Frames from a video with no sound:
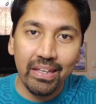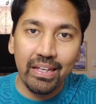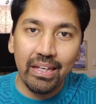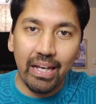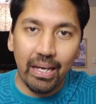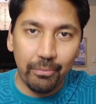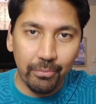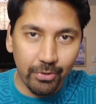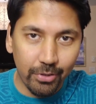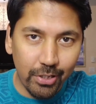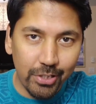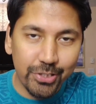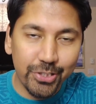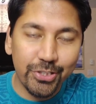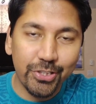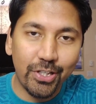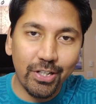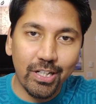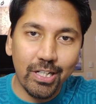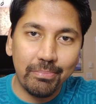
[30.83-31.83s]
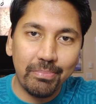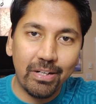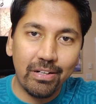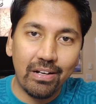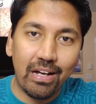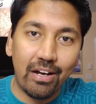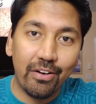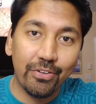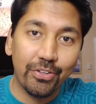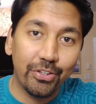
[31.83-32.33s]
And we'll also talk about
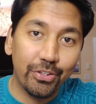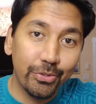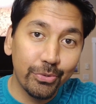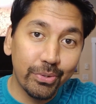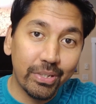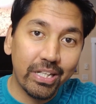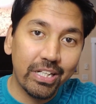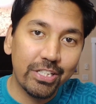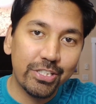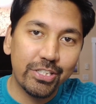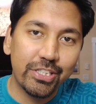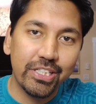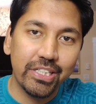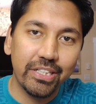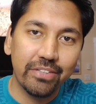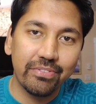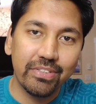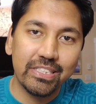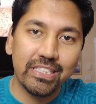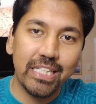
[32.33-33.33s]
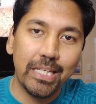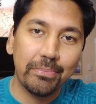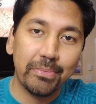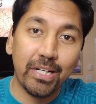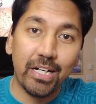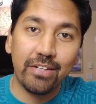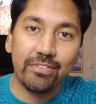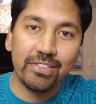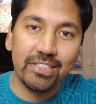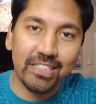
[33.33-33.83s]
how you can achieve the same
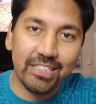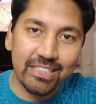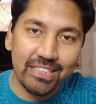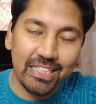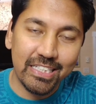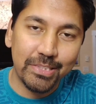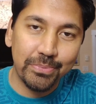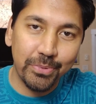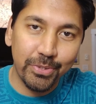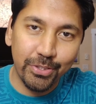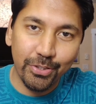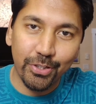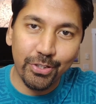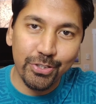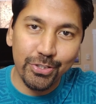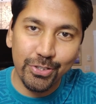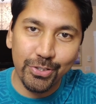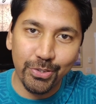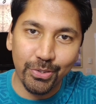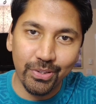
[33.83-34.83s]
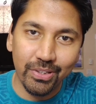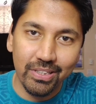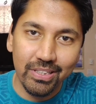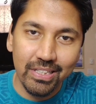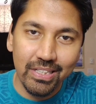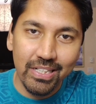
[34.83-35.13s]
kind of success with your store.